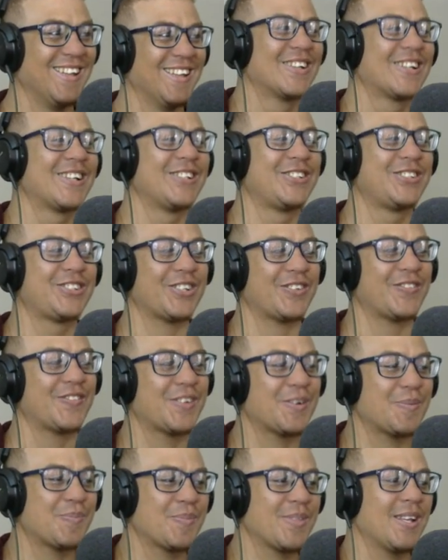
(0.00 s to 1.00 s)
Get
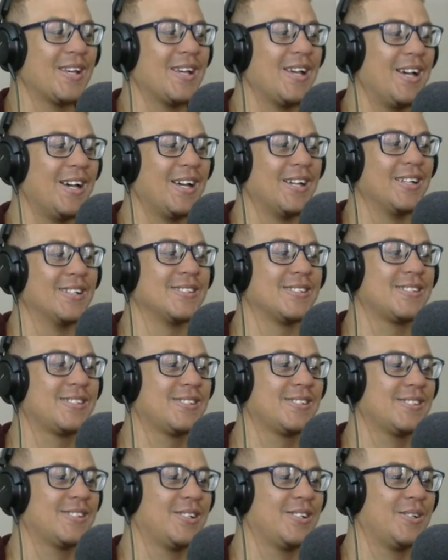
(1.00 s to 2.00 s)
shoved up their
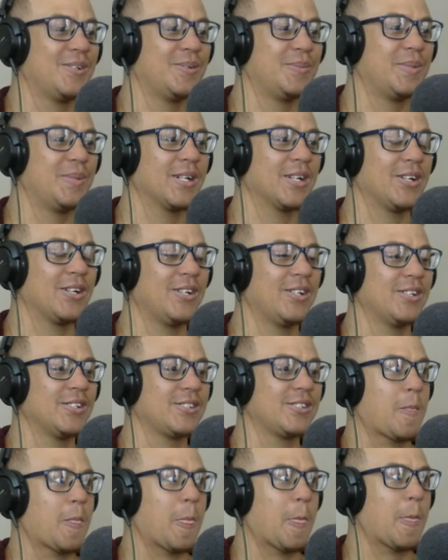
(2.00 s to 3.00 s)
ass. Oh my
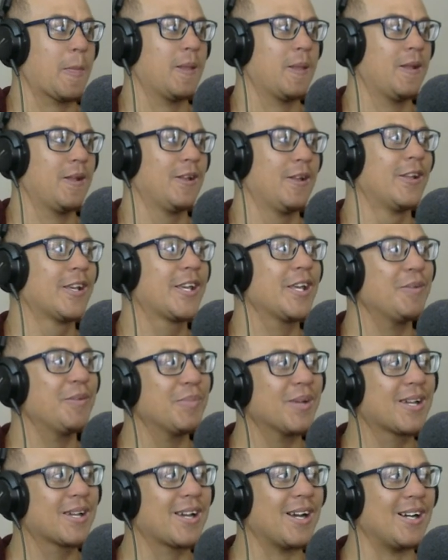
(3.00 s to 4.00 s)
gosh. Look at
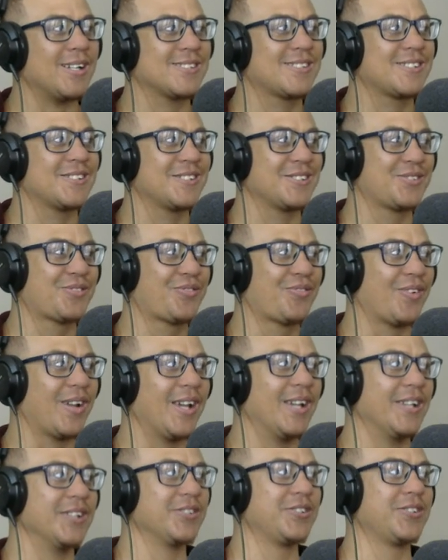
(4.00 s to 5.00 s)
Mikasa's
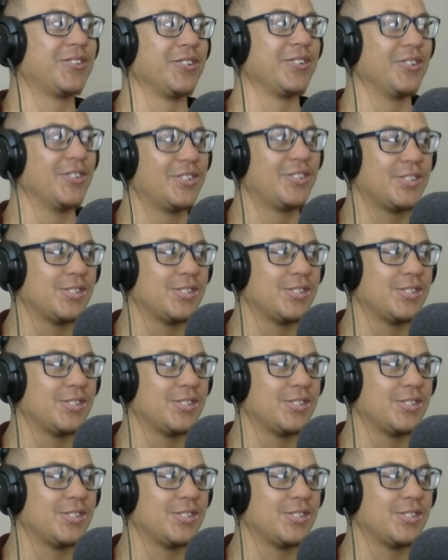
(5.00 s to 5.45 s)
face, dude.